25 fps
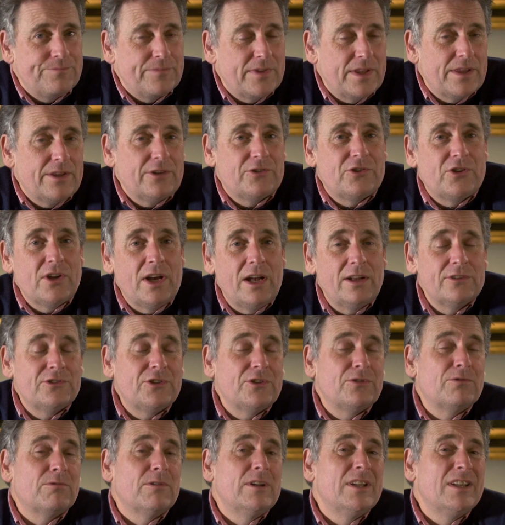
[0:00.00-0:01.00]
The
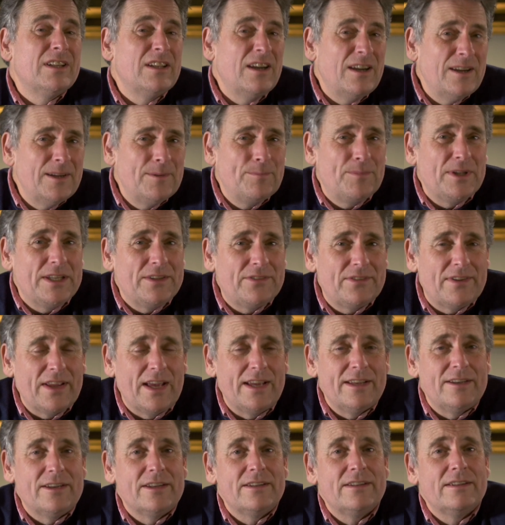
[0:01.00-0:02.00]
charges reliably
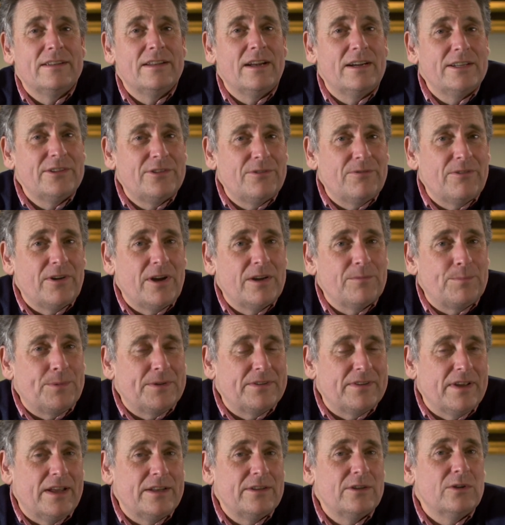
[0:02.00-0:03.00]
stayed at
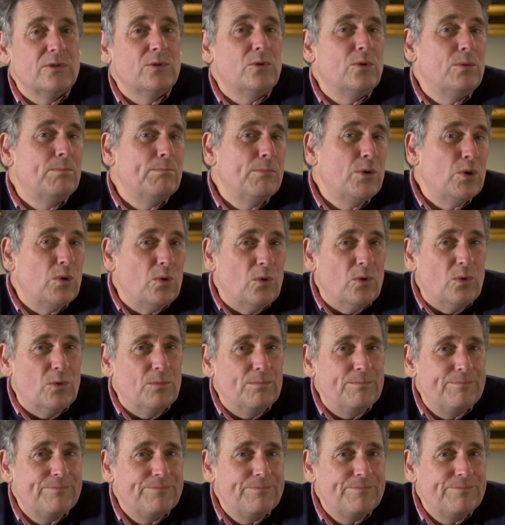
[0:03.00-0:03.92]
95% or more.